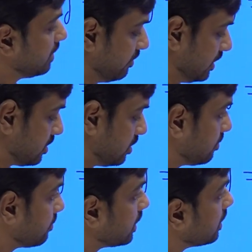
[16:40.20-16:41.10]
b will
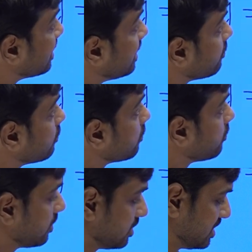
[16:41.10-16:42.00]
come in the left of
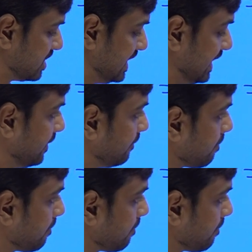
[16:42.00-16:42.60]
c.